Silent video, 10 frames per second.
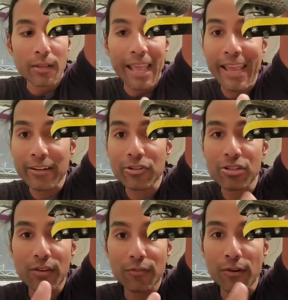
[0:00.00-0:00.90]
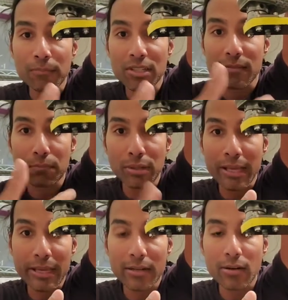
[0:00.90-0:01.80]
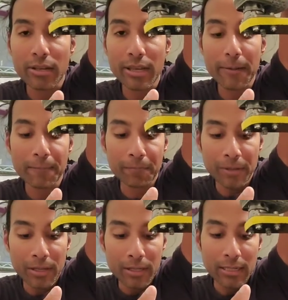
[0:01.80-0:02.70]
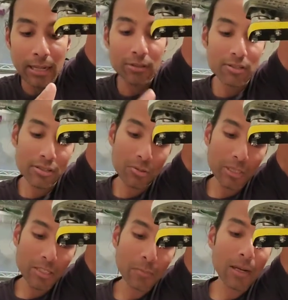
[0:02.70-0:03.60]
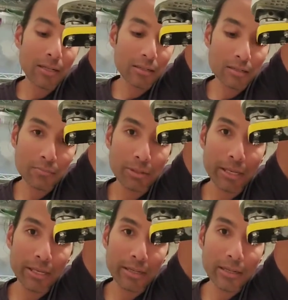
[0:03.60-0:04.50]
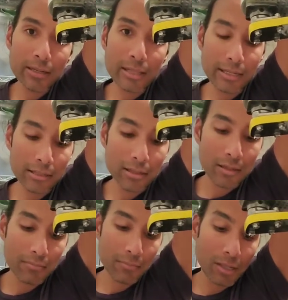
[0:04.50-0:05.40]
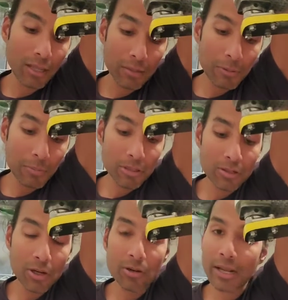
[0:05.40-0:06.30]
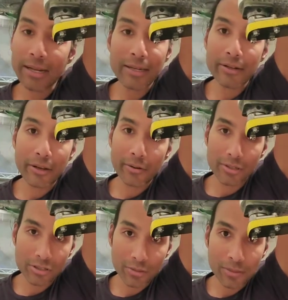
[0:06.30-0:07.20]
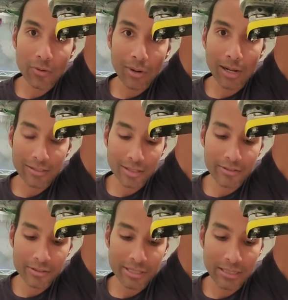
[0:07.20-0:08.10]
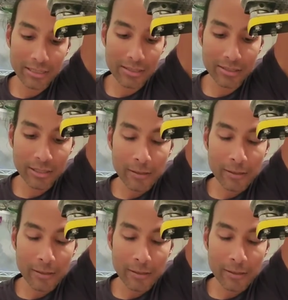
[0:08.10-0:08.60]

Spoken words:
energy from this blade. Okay, now there's a sweet spot in this blade that a lot of people don't know, and I didn't know. It took me a while to understand this,